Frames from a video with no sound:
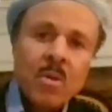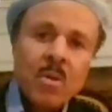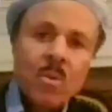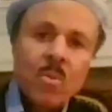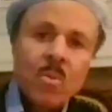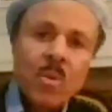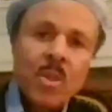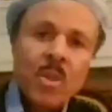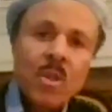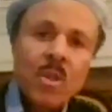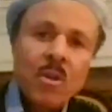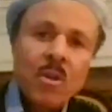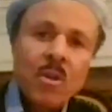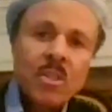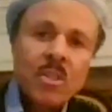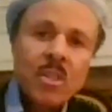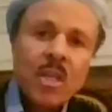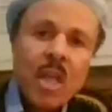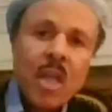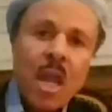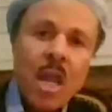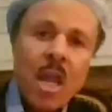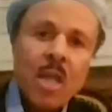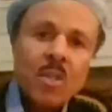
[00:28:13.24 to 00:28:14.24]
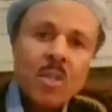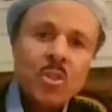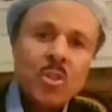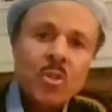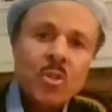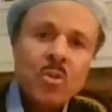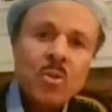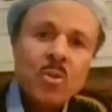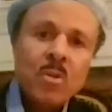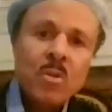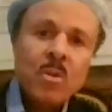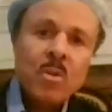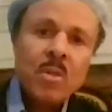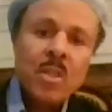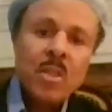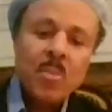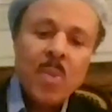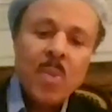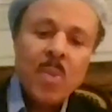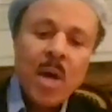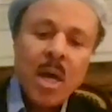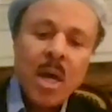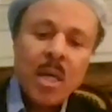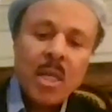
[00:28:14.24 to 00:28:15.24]
When there's a cancer in the
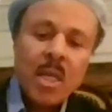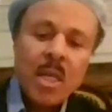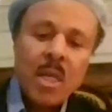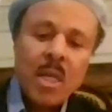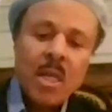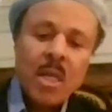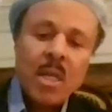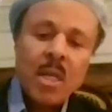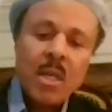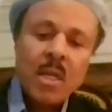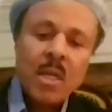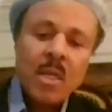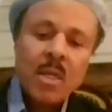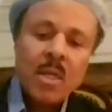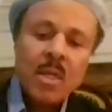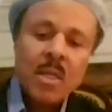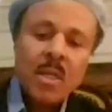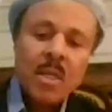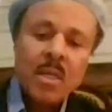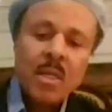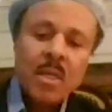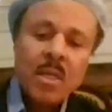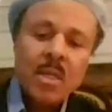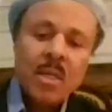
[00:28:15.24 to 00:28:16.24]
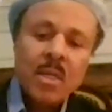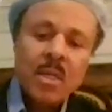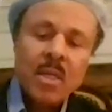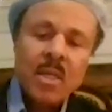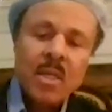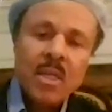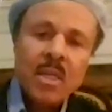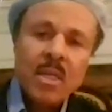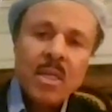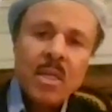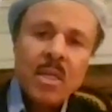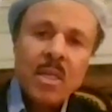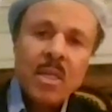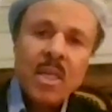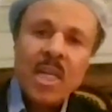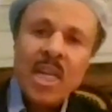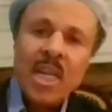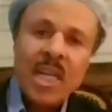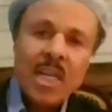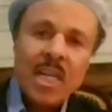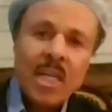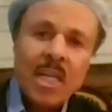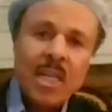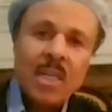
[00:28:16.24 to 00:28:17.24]
body,
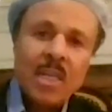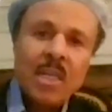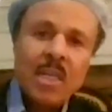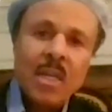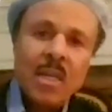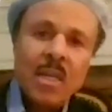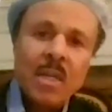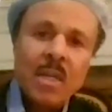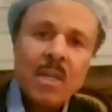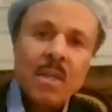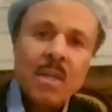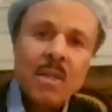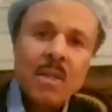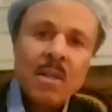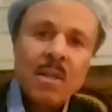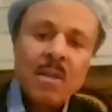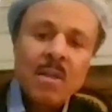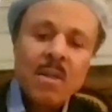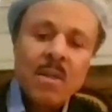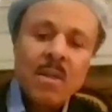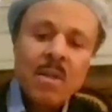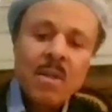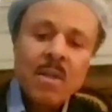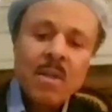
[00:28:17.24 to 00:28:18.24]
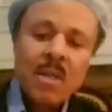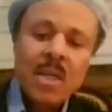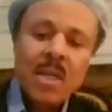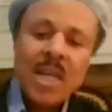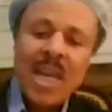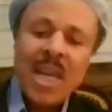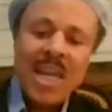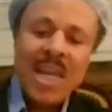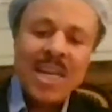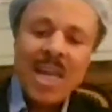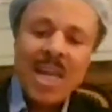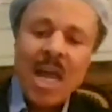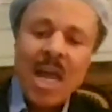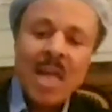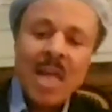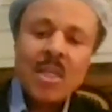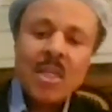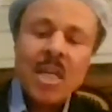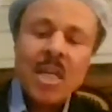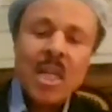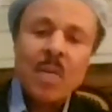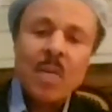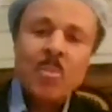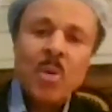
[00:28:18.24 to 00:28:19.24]
healing cannot
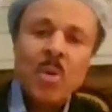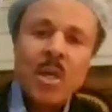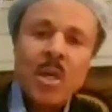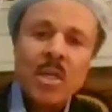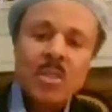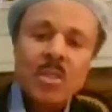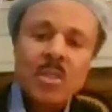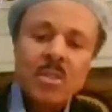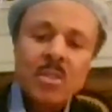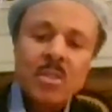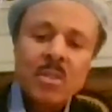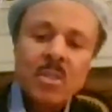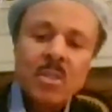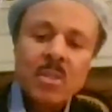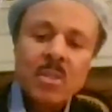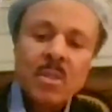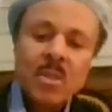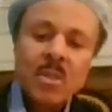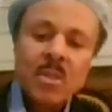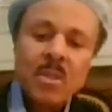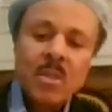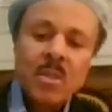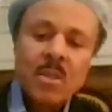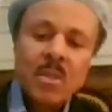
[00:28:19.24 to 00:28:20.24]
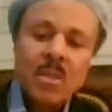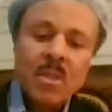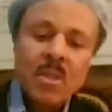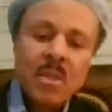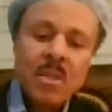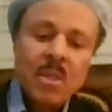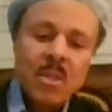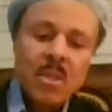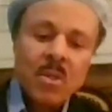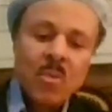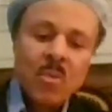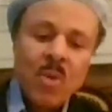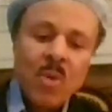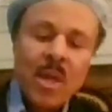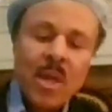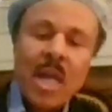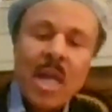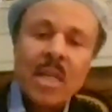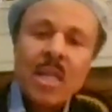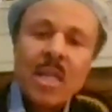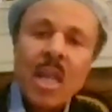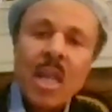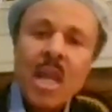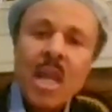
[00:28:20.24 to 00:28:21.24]
take place while
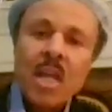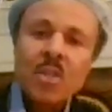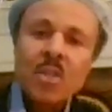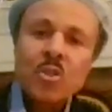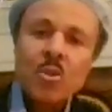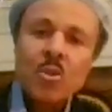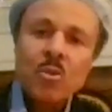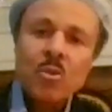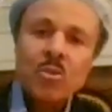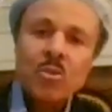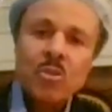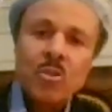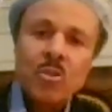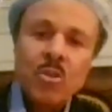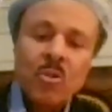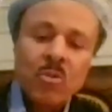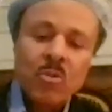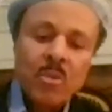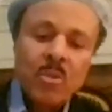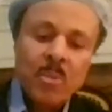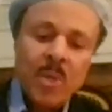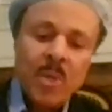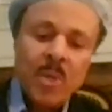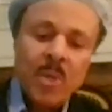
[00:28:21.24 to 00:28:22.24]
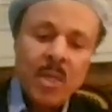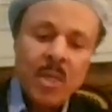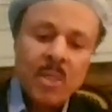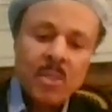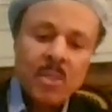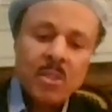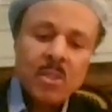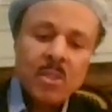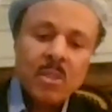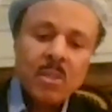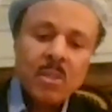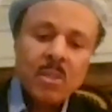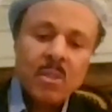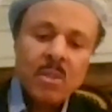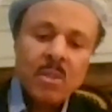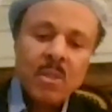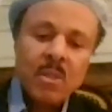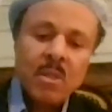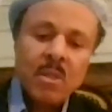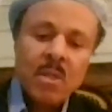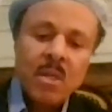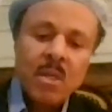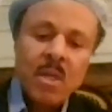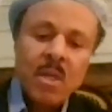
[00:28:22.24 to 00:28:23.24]
that cancer still remains.
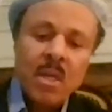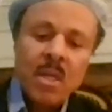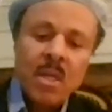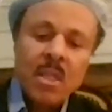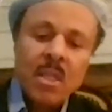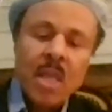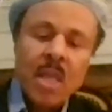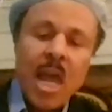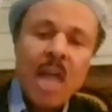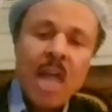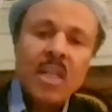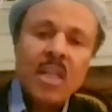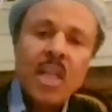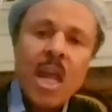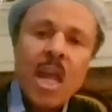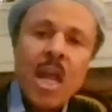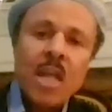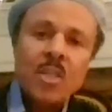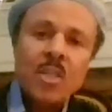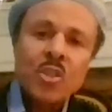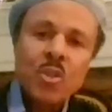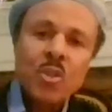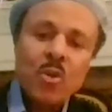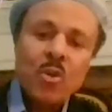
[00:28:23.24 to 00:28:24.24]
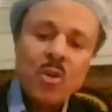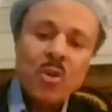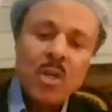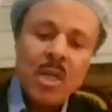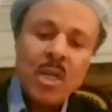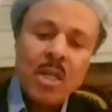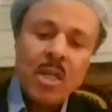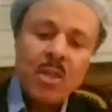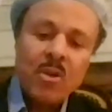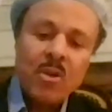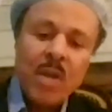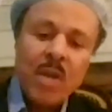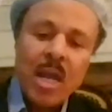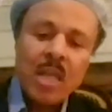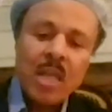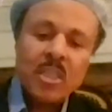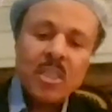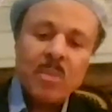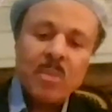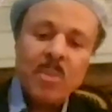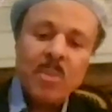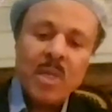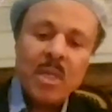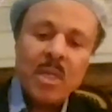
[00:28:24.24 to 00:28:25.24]
That cancer either has
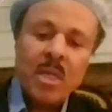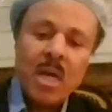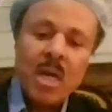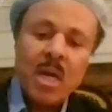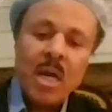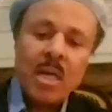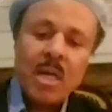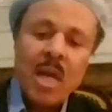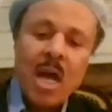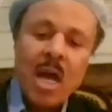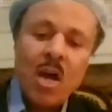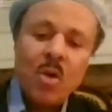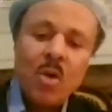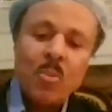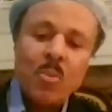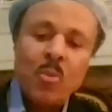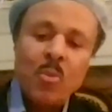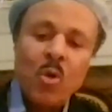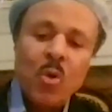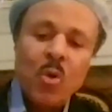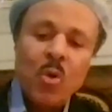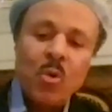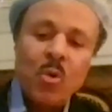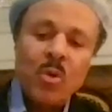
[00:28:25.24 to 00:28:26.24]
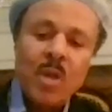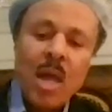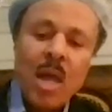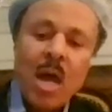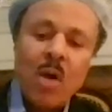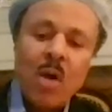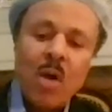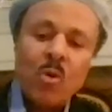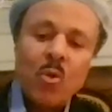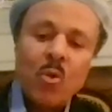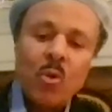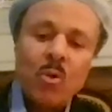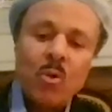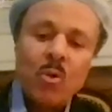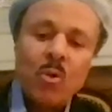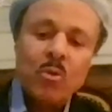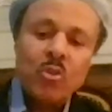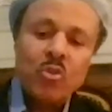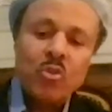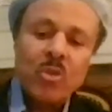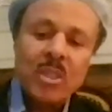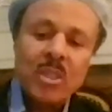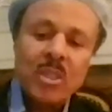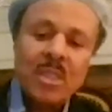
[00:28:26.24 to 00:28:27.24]
to be cut out, burned out, or
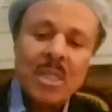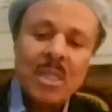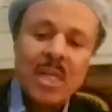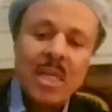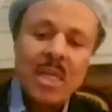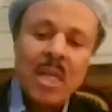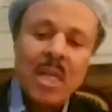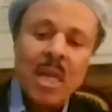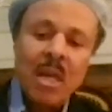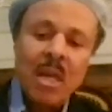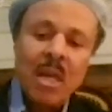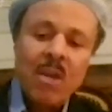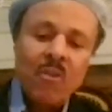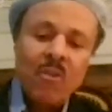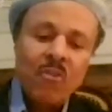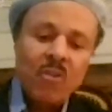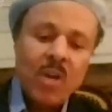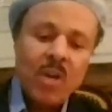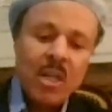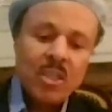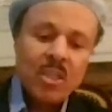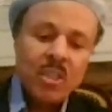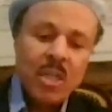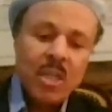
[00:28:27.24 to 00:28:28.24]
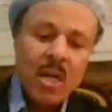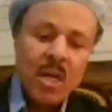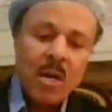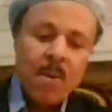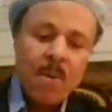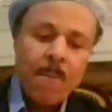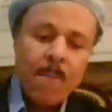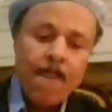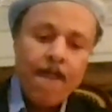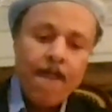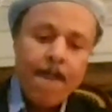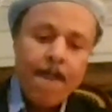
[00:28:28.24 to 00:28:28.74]
nutritionally flushed out.